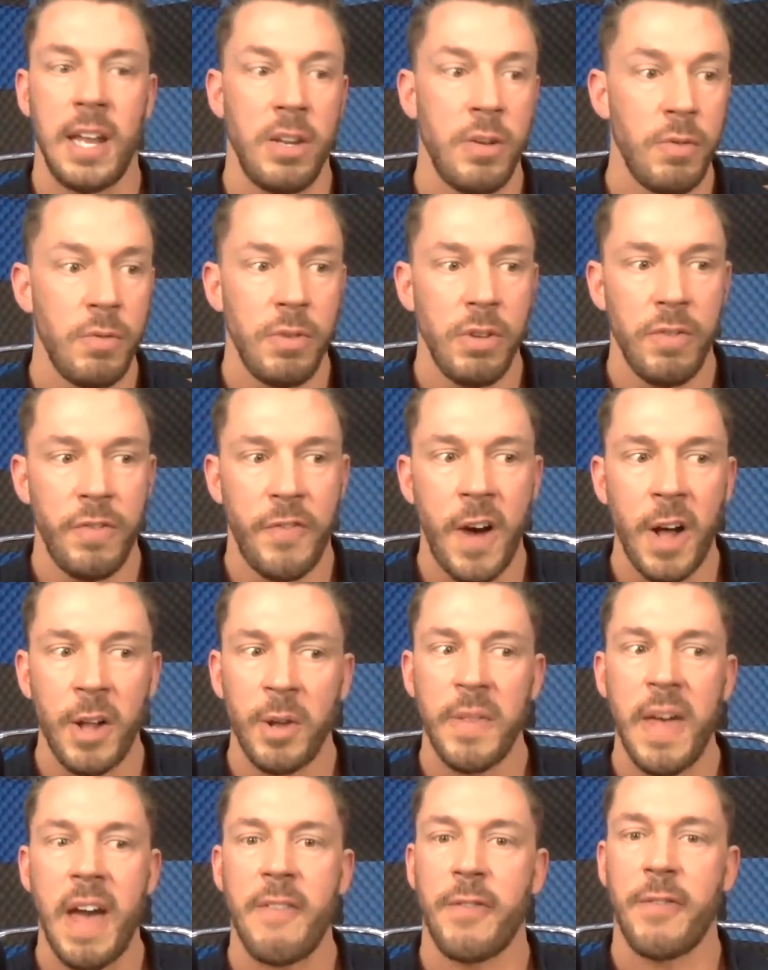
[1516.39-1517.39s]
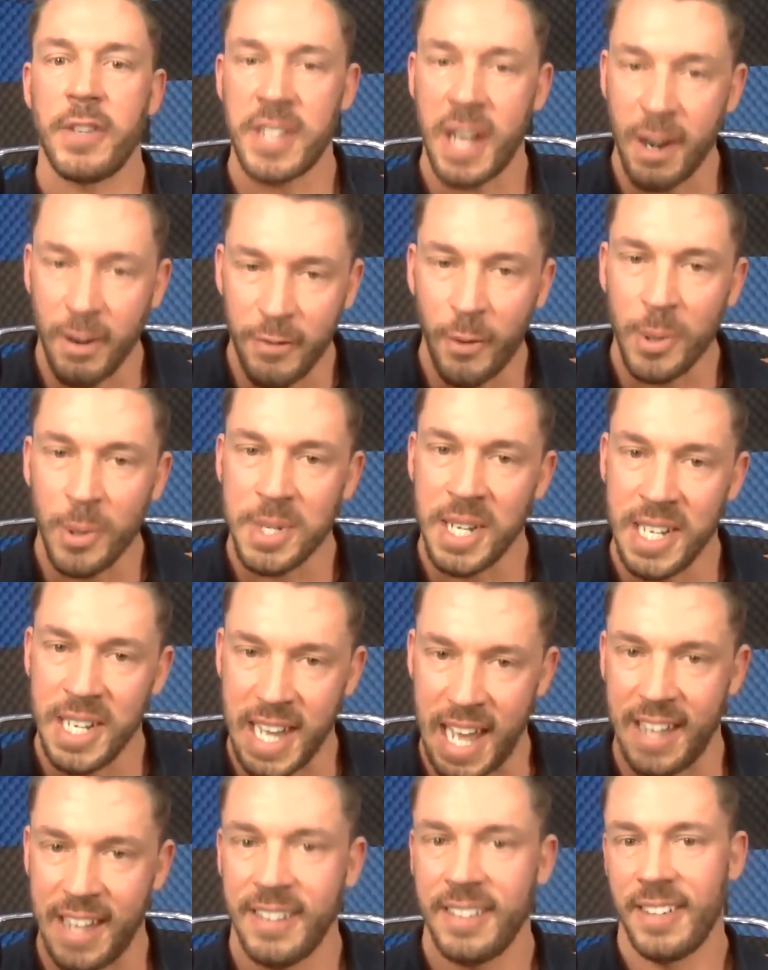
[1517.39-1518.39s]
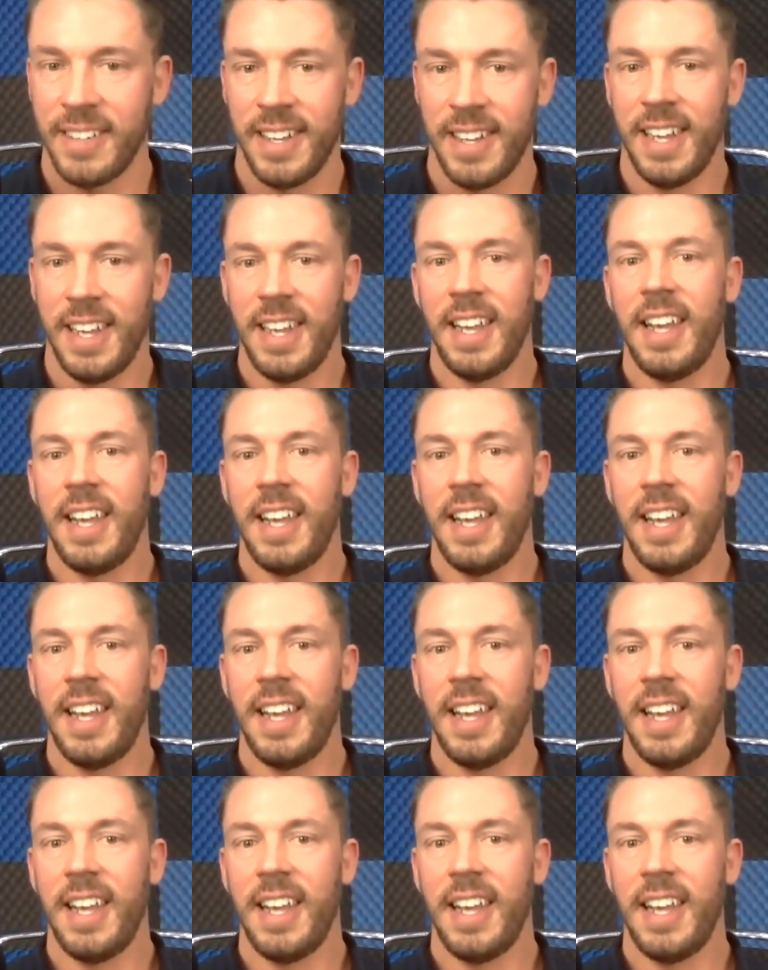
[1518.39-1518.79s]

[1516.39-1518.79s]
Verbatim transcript: And you, you follow that for ten or fourteen days.